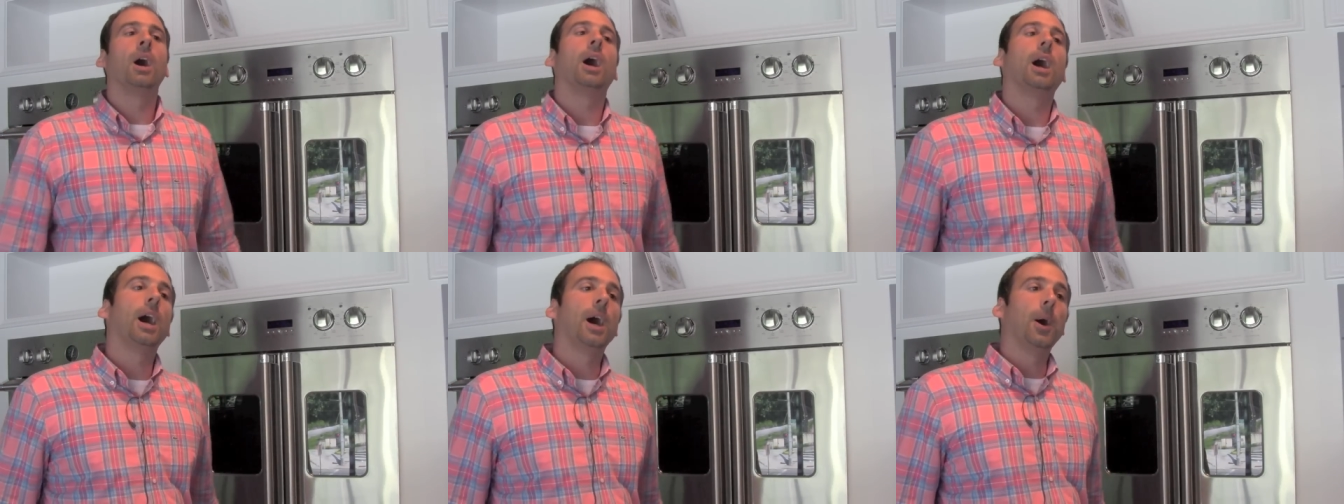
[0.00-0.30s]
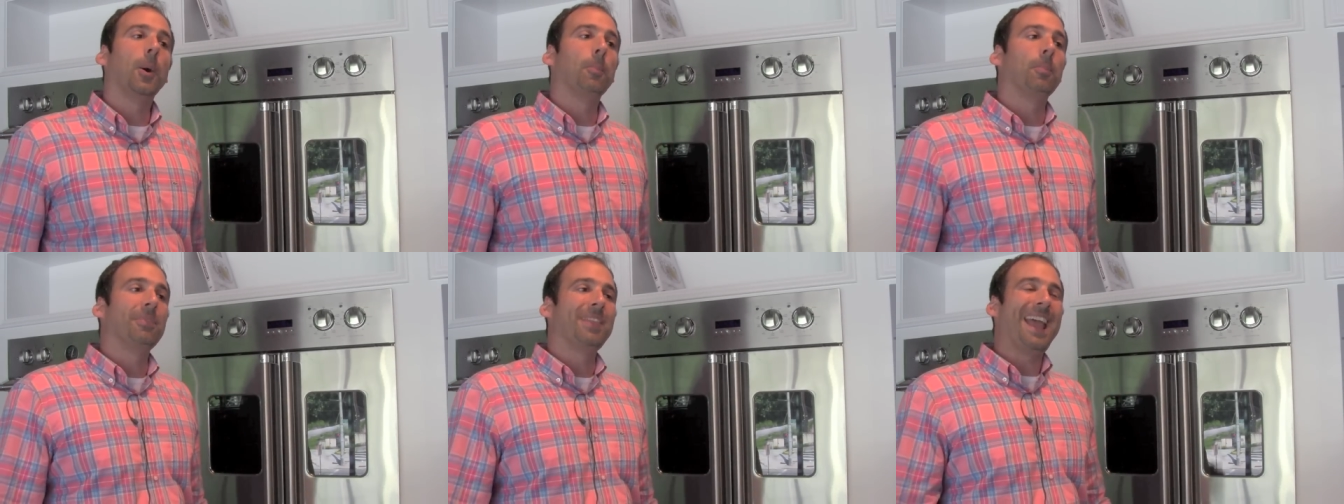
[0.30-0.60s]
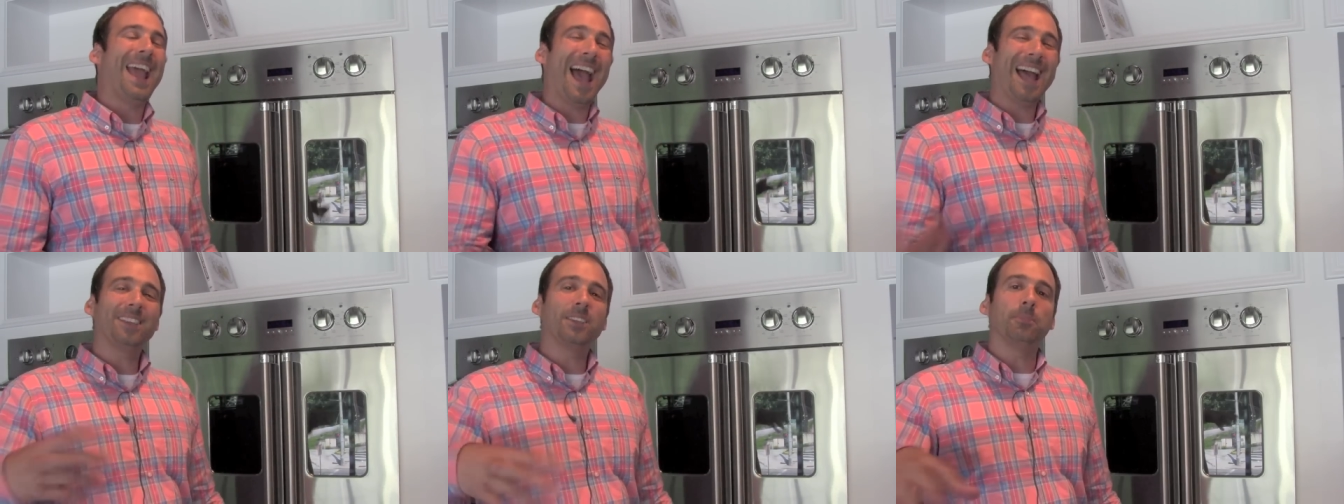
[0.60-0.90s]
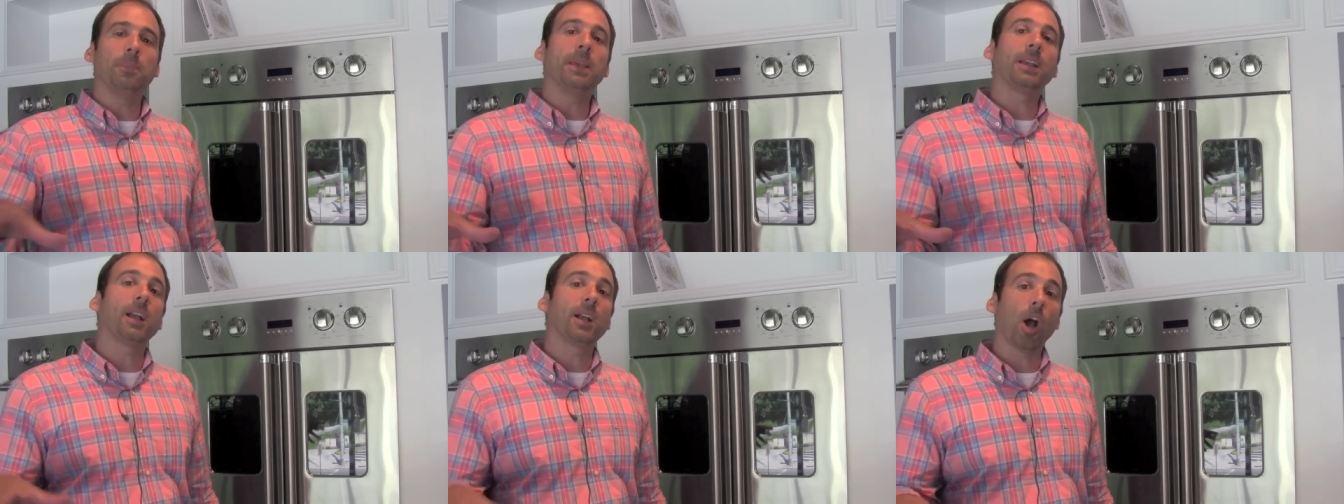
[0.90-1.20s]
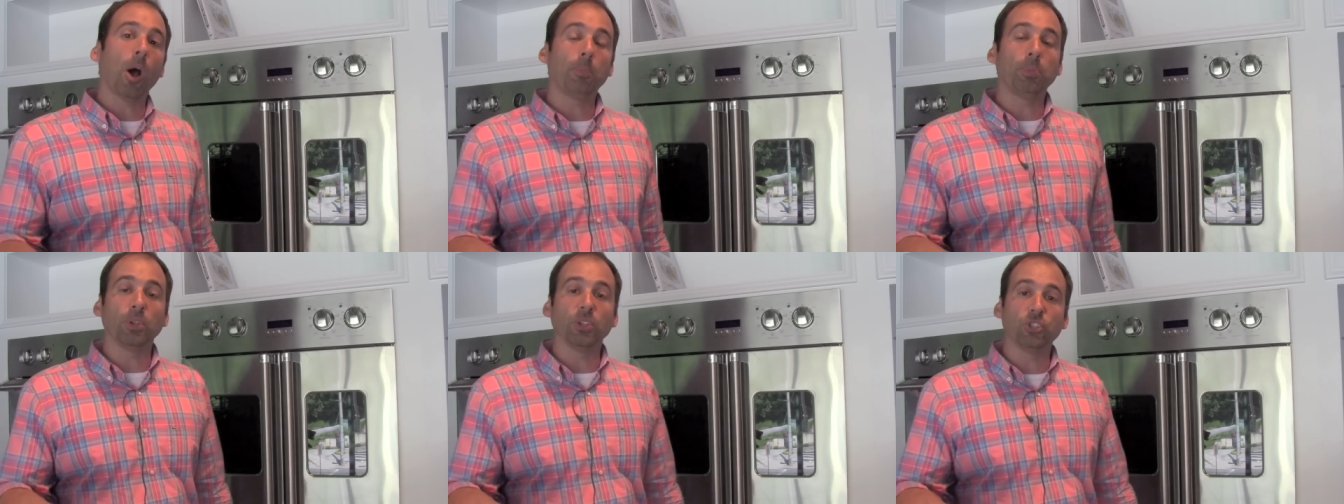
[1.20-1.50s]
Um, they had to make a
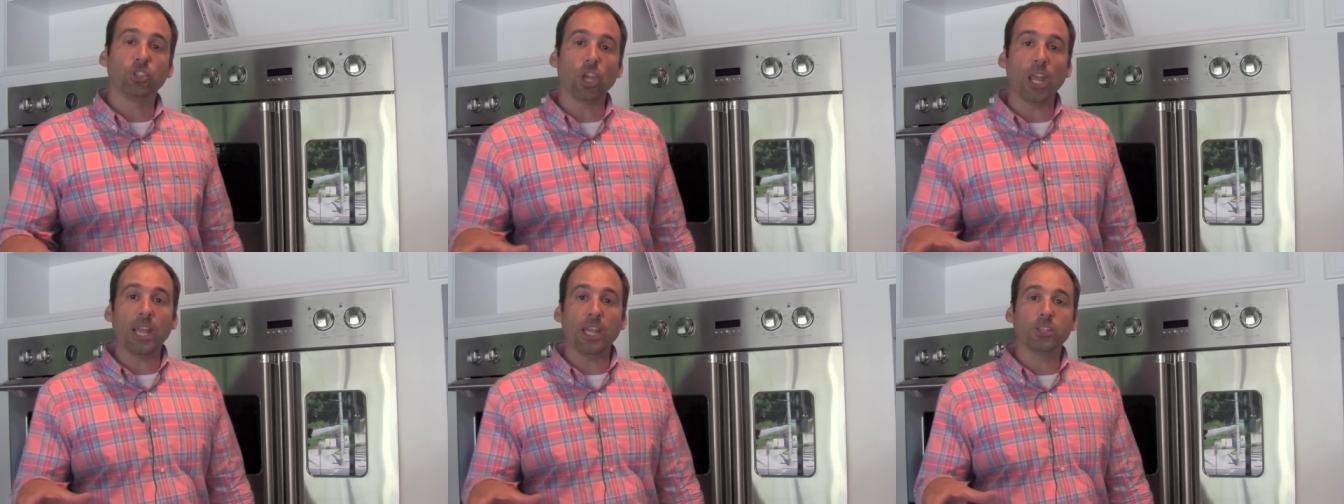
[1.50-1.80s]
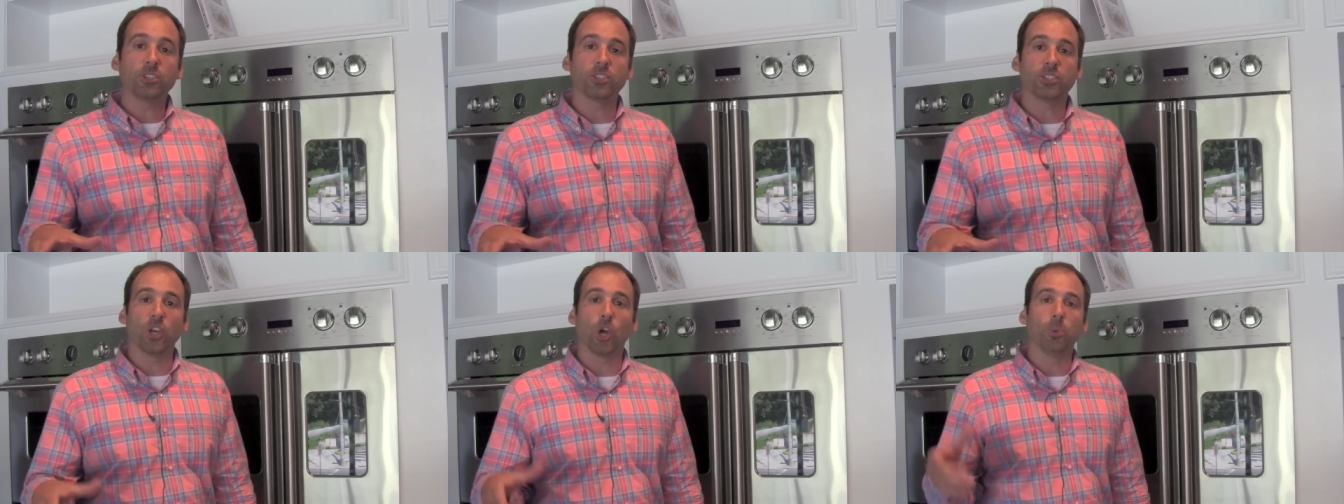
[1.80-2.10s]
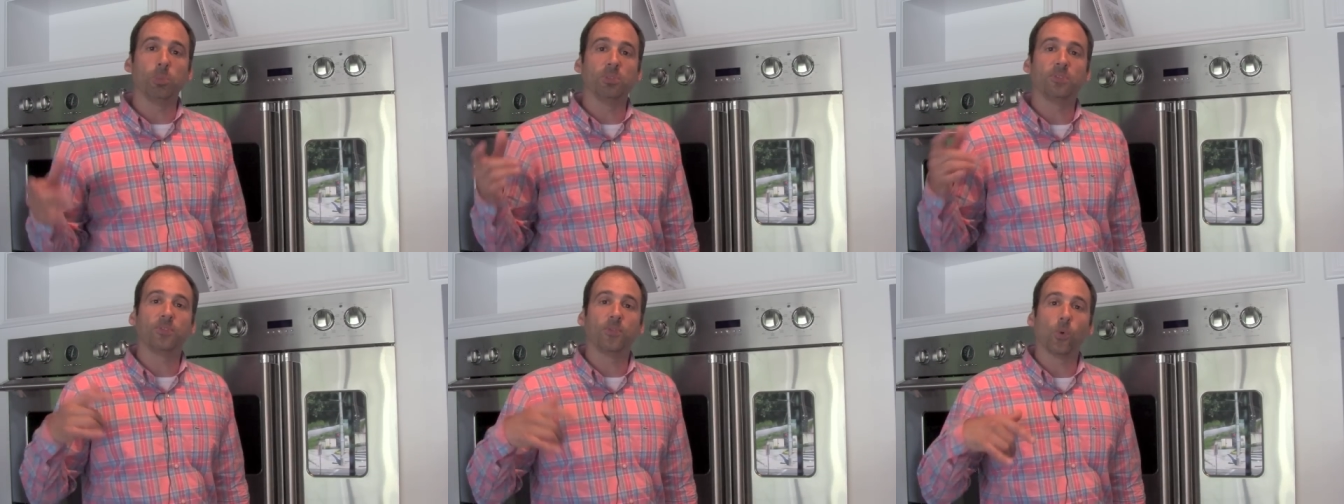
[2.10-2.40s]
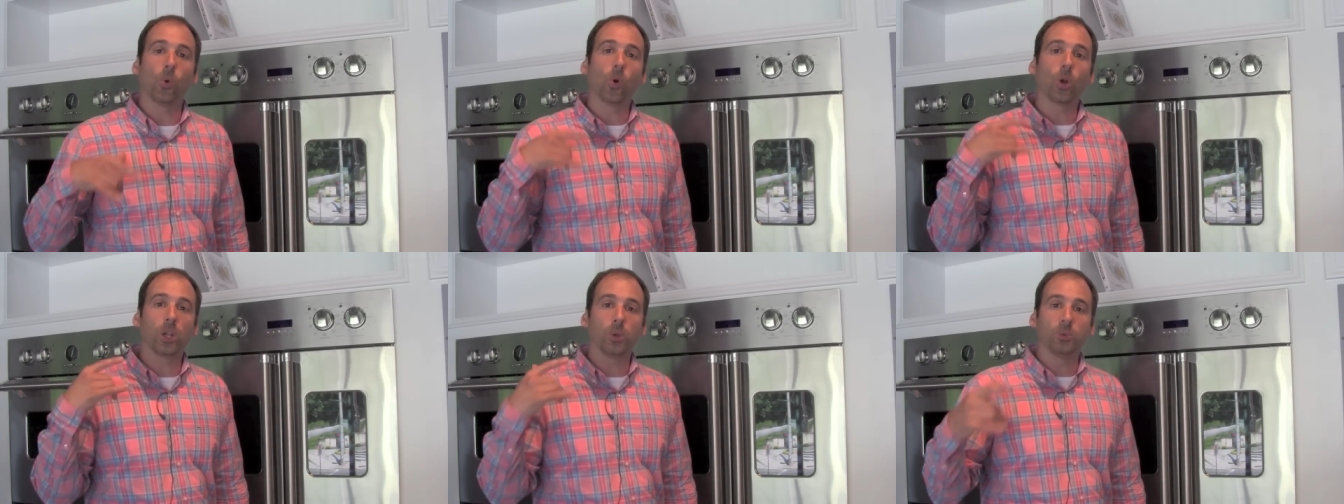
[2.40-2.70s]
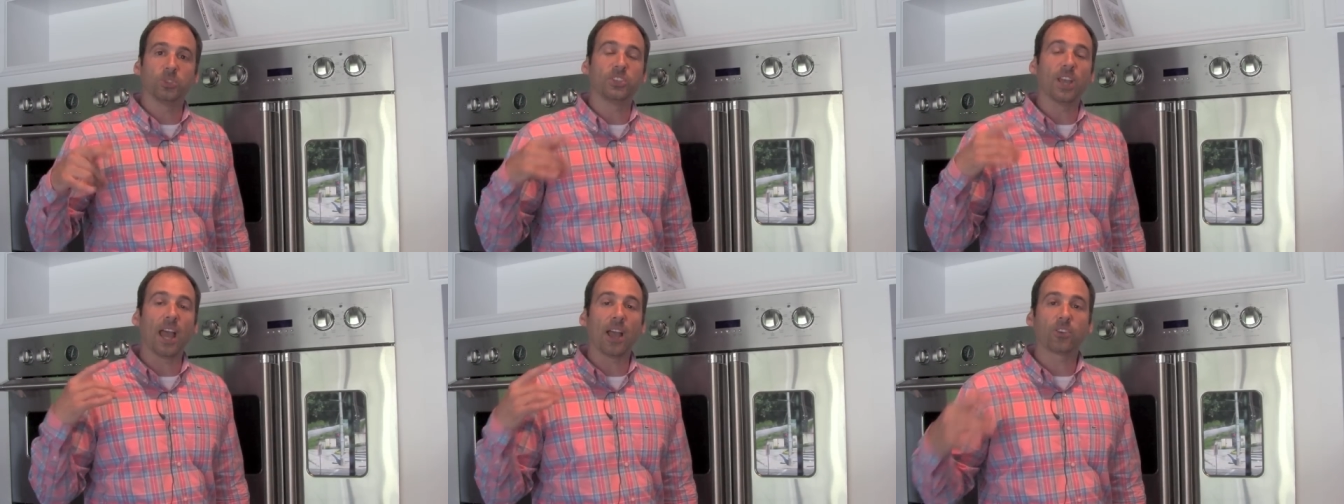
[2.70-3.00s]
couple of changes though before it
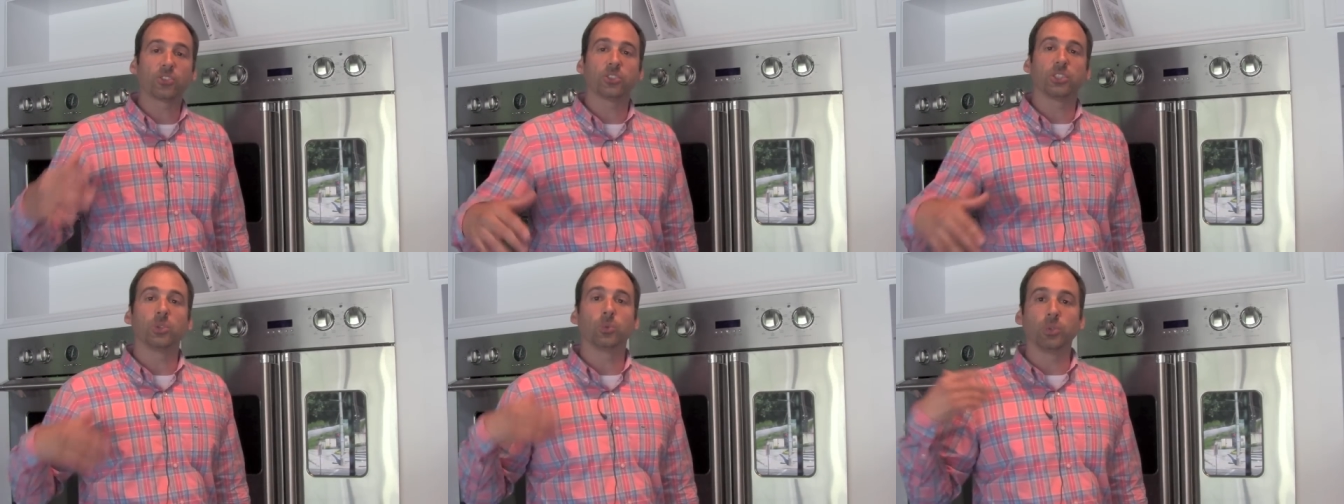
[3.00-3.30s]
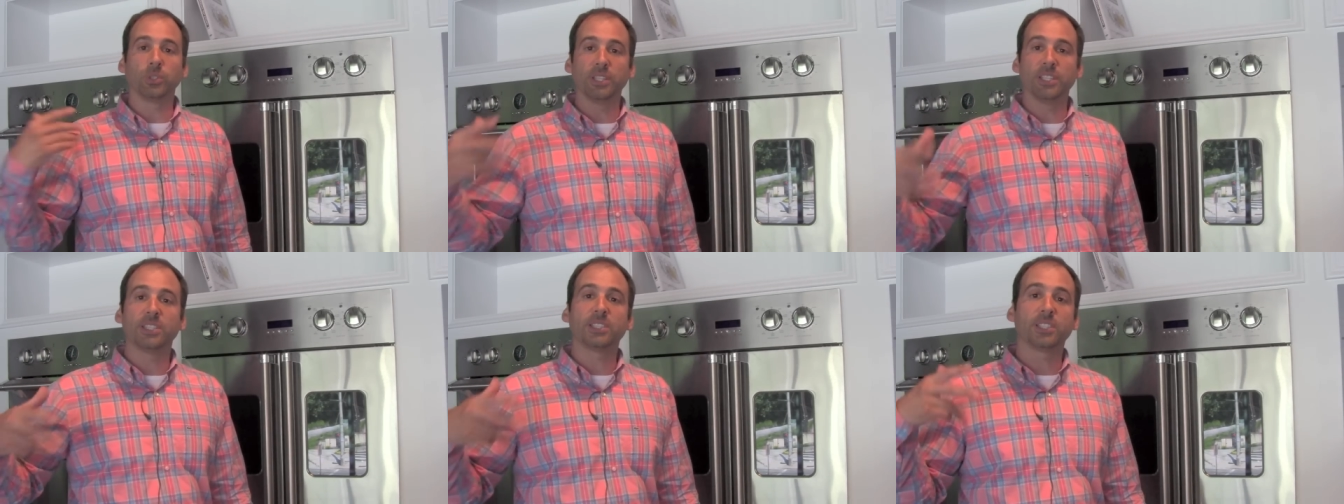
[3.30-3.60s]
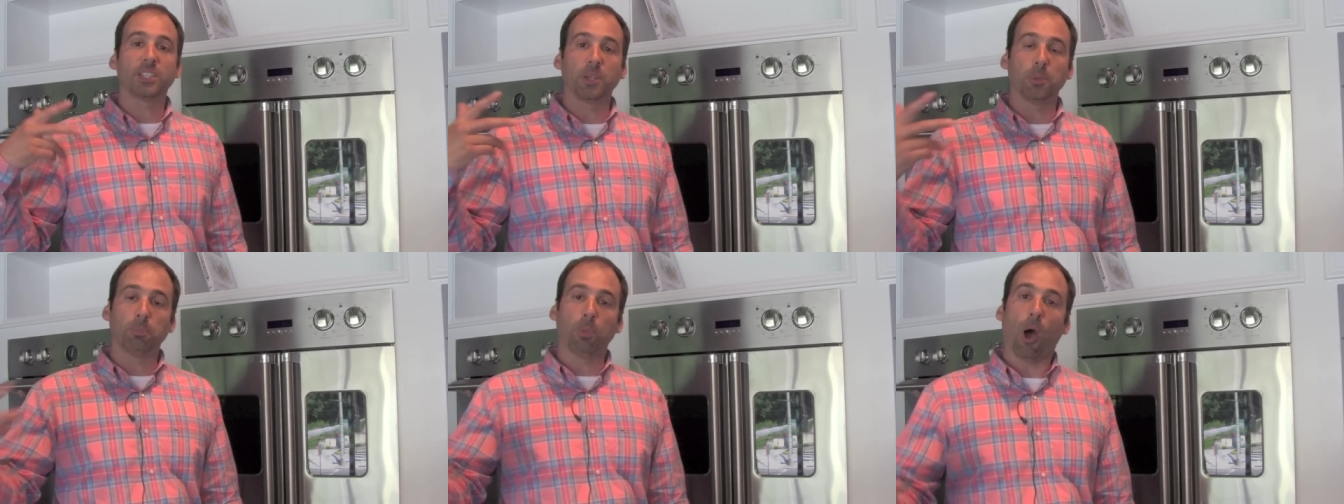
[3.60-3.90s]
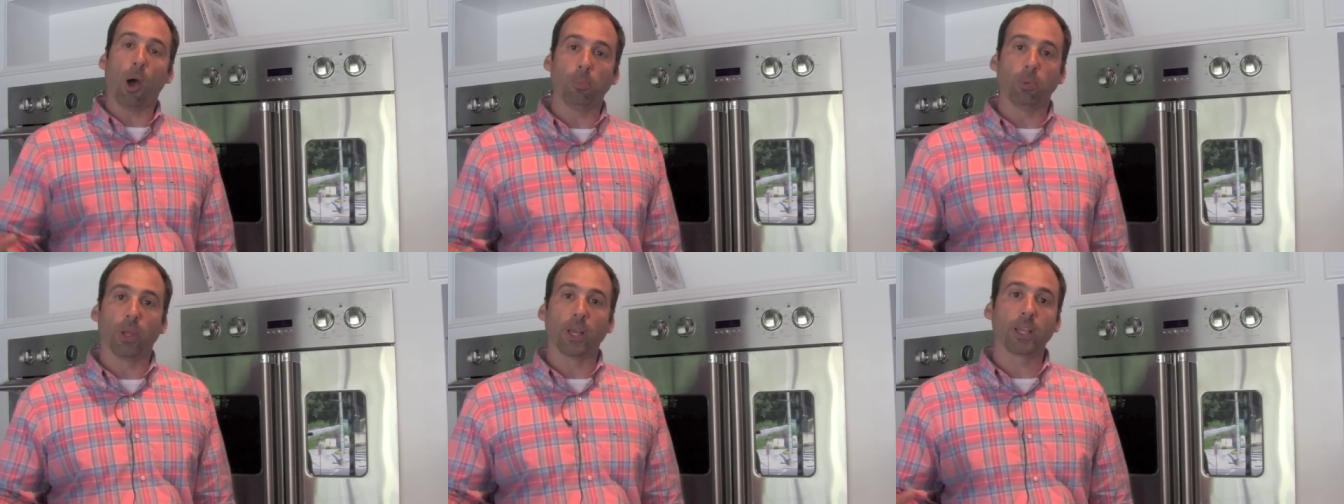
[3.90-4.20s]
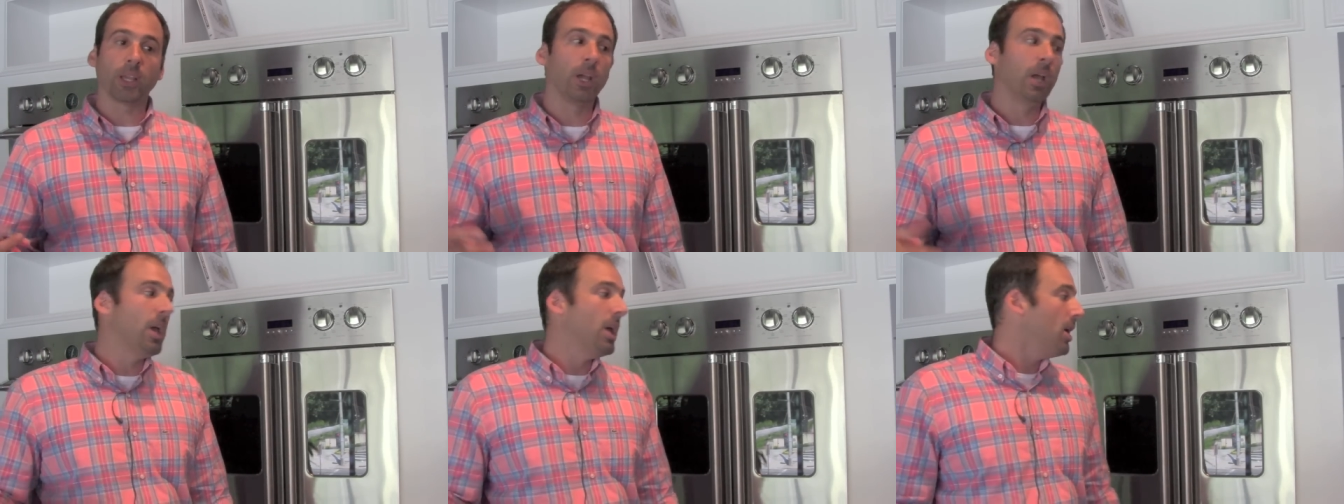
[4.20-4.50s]
was actually released to the
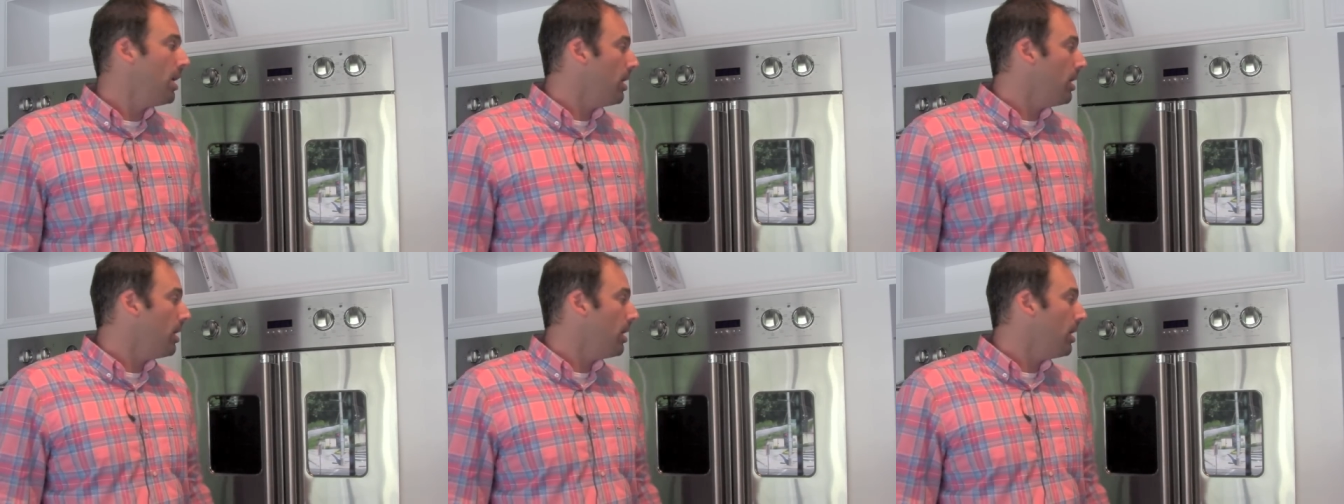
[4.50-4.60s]
public.